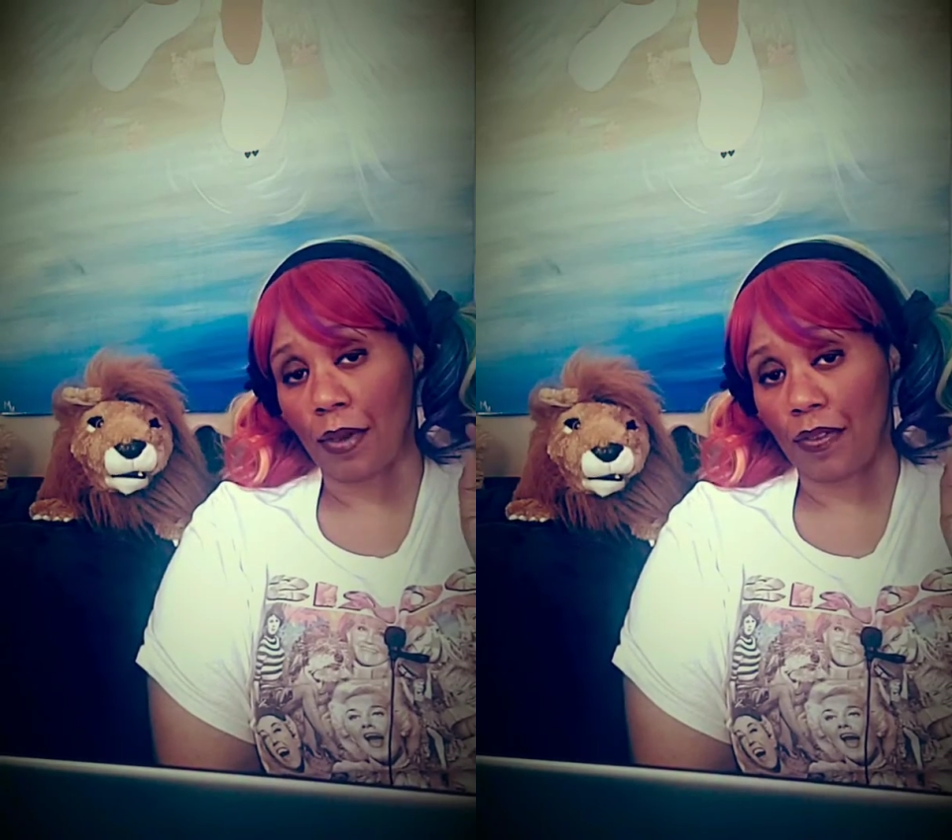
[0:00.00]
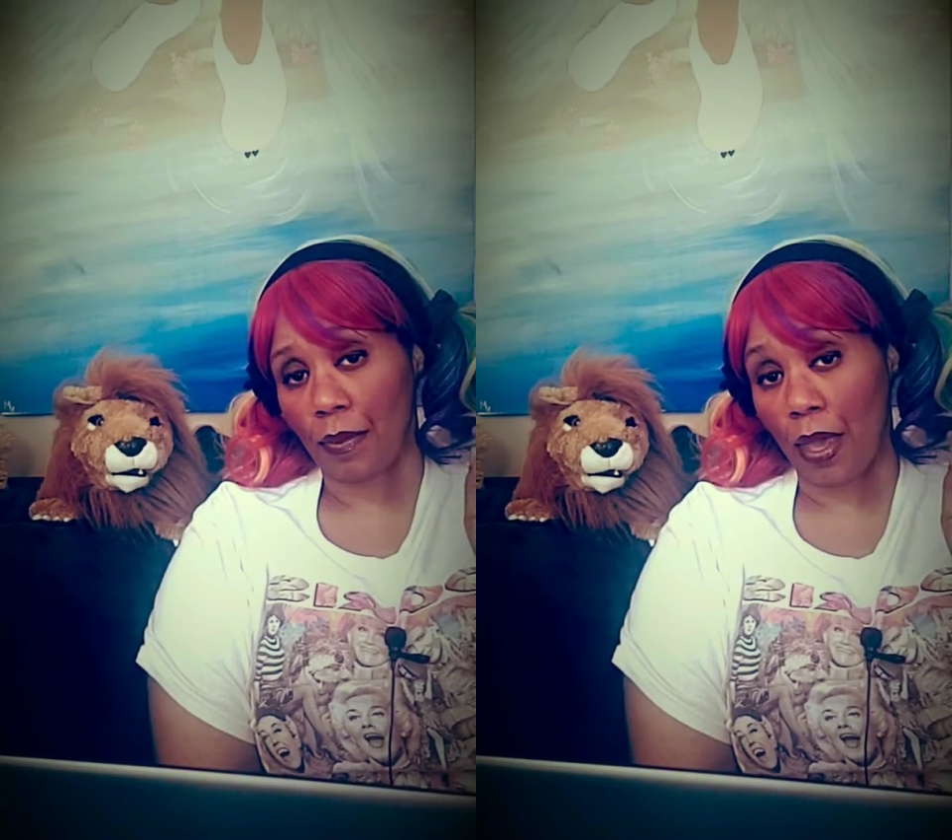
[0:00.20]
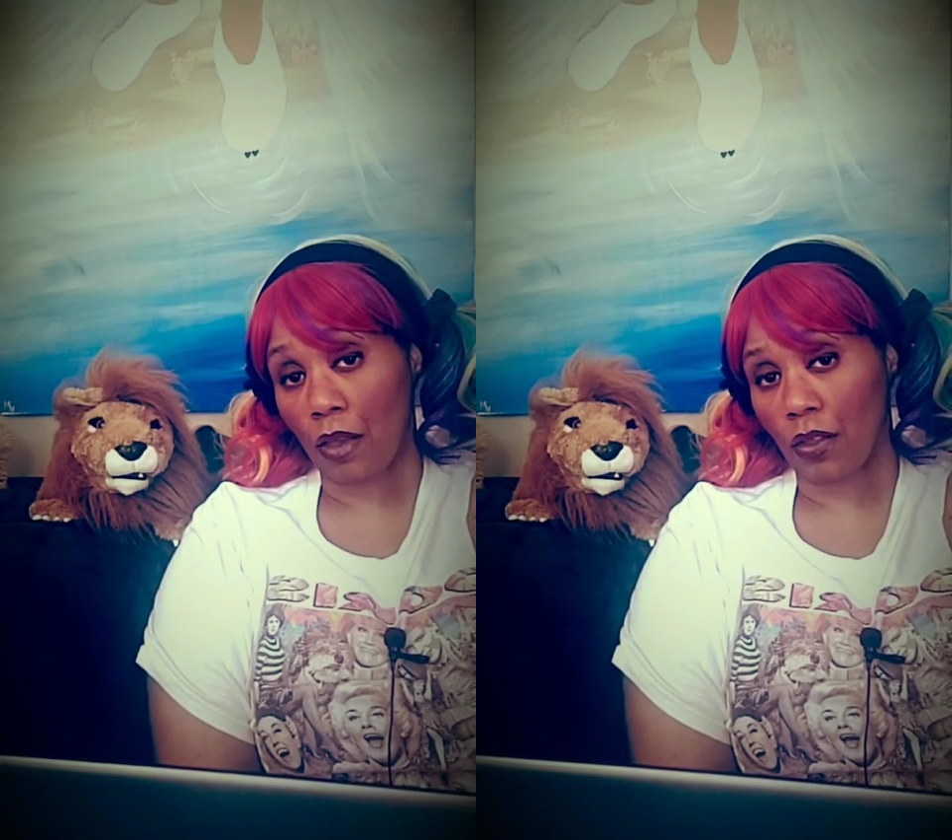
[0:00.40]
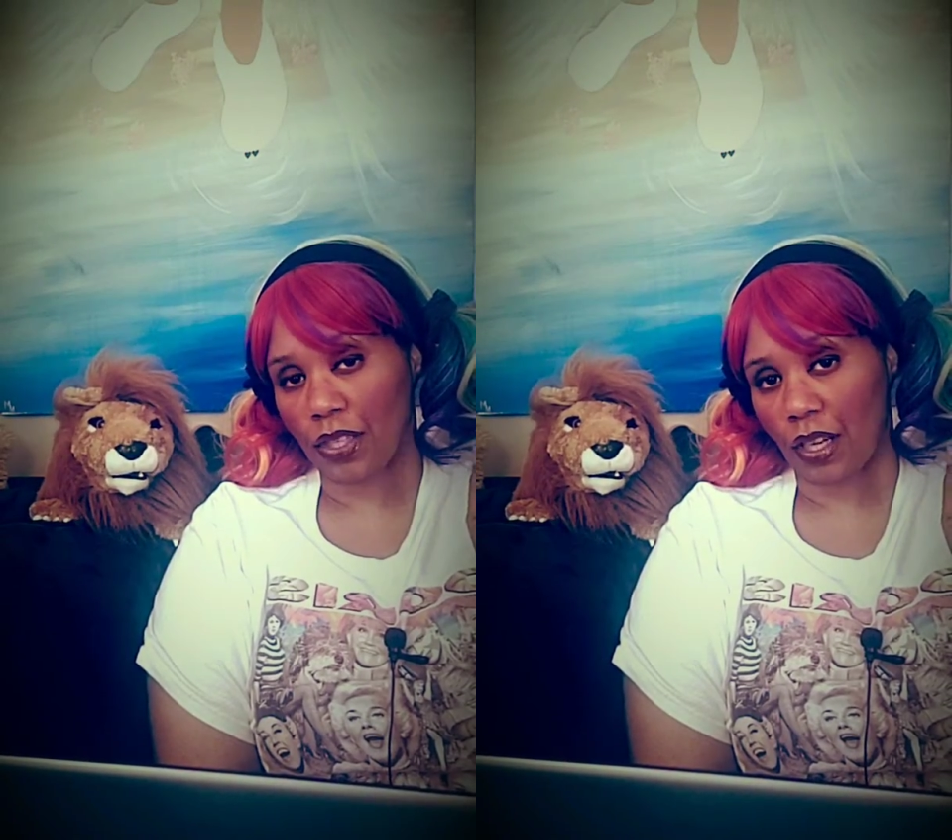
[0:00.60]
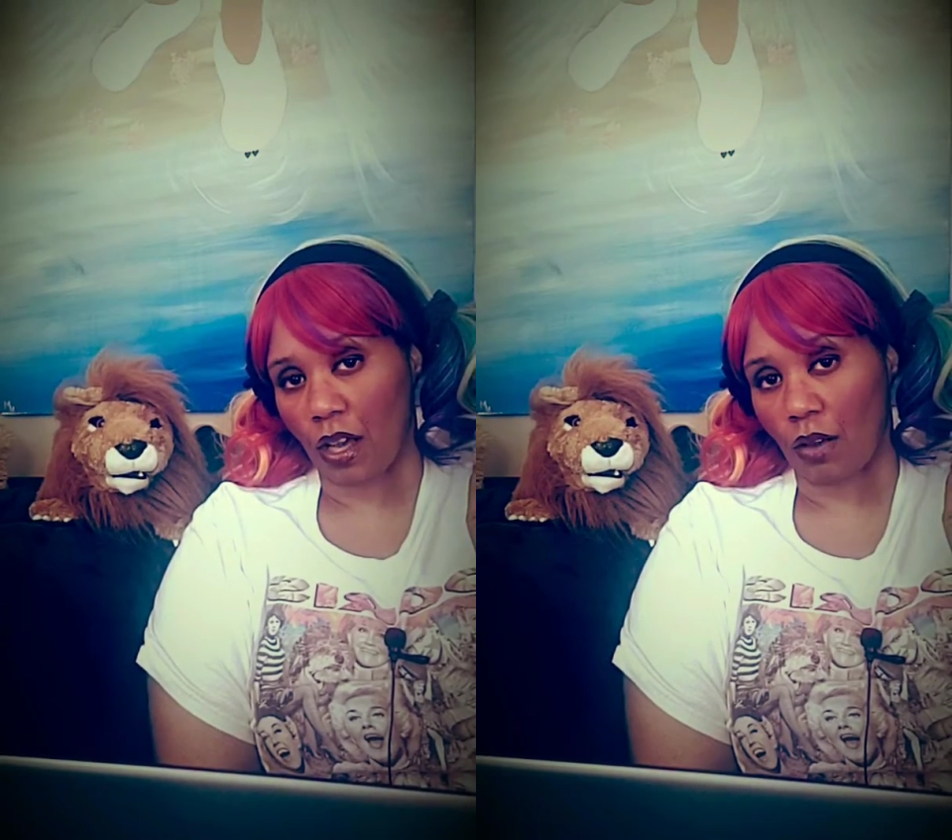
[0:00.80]
of the mail that
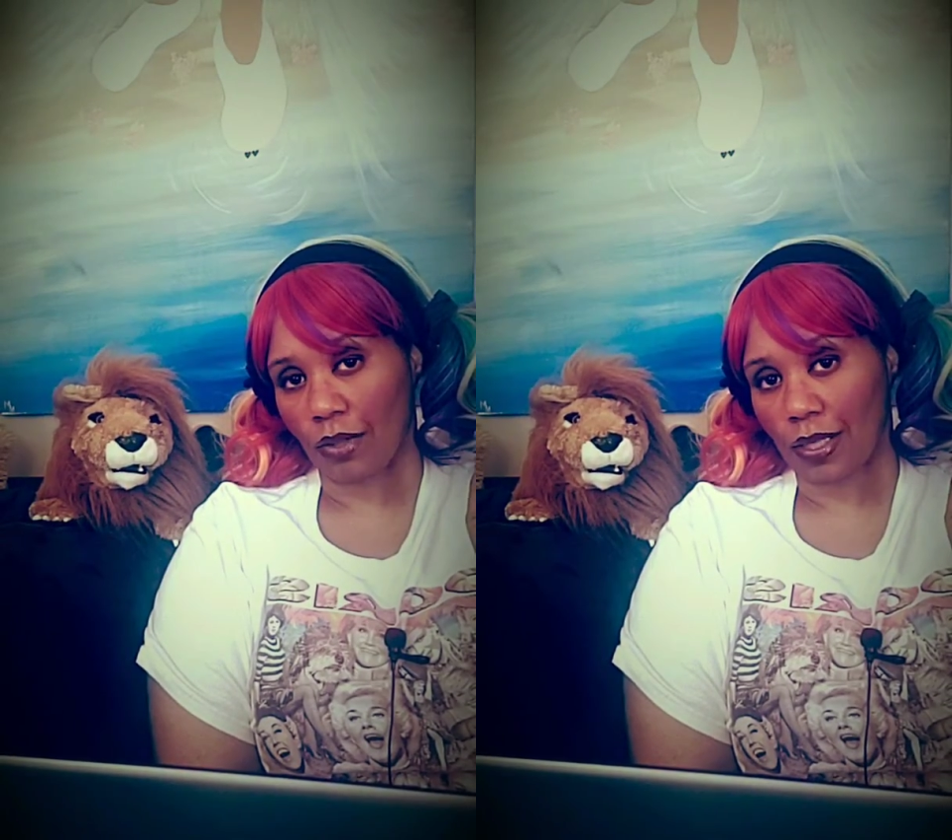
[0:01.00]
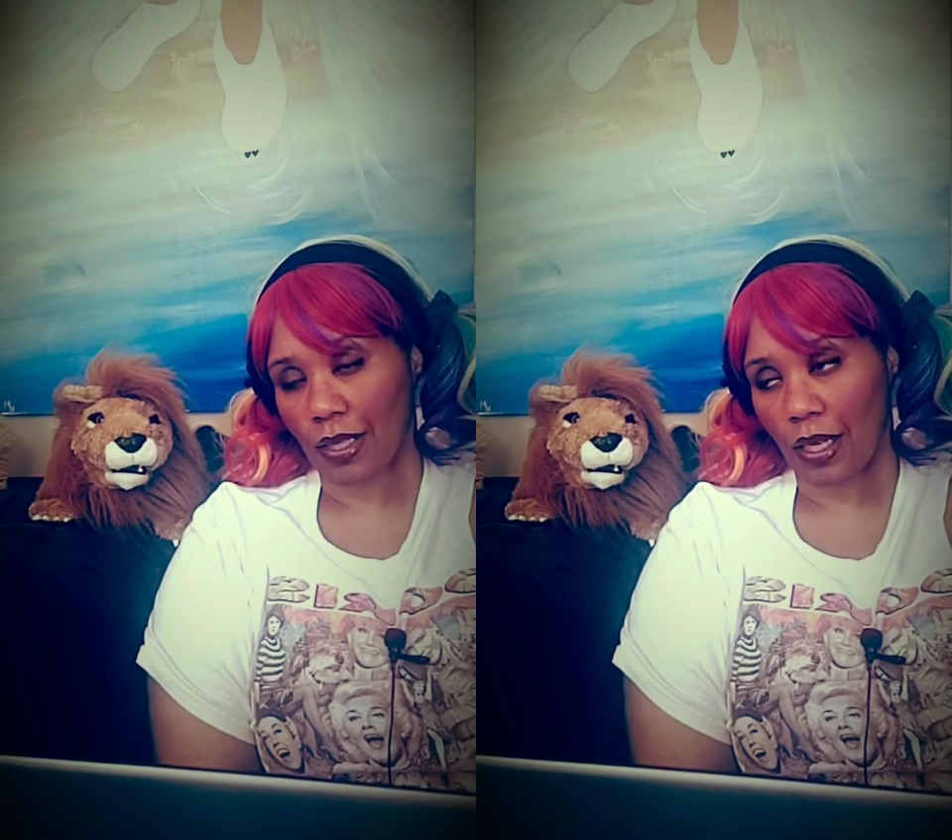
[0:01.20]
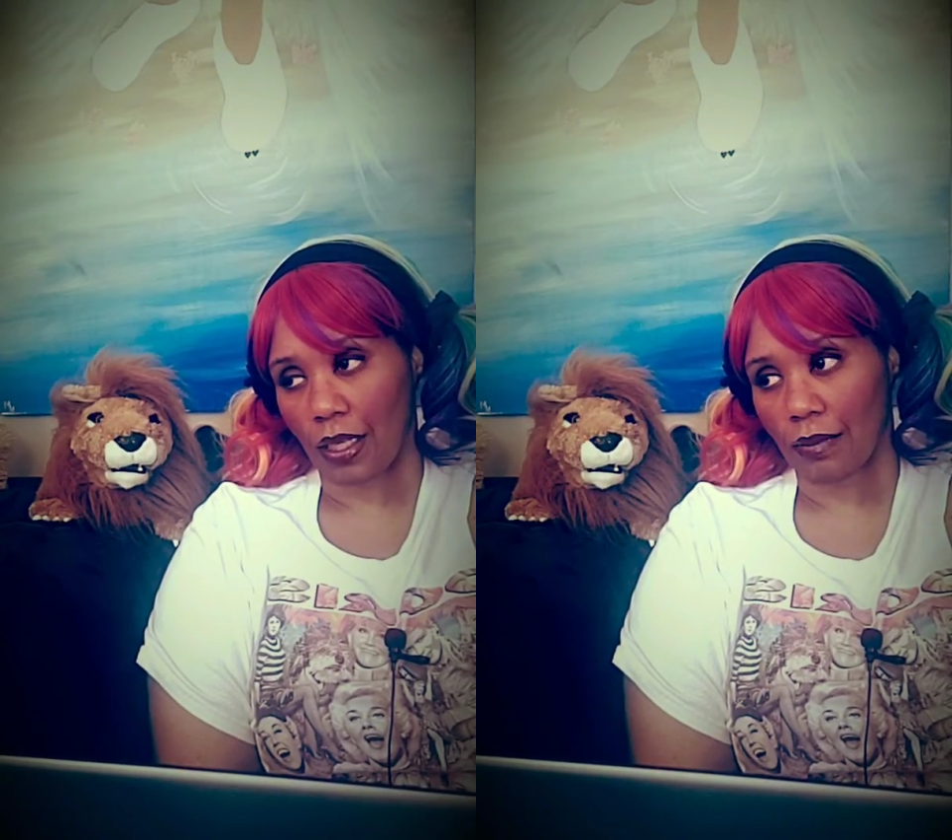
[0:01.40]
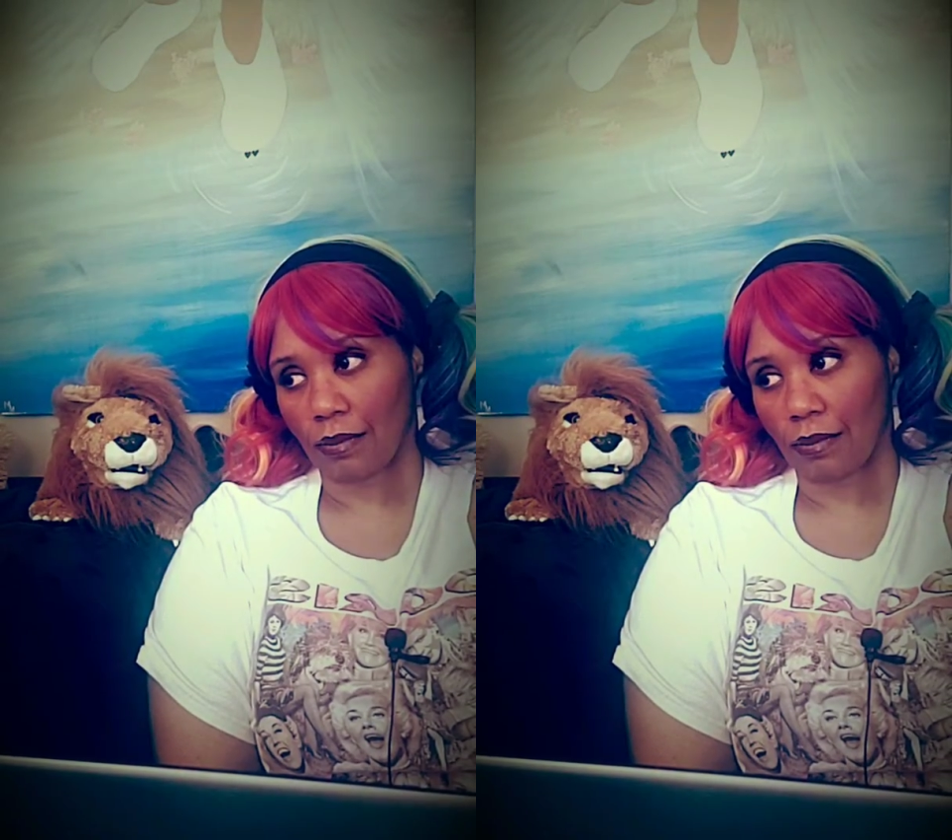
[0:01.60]
I got recently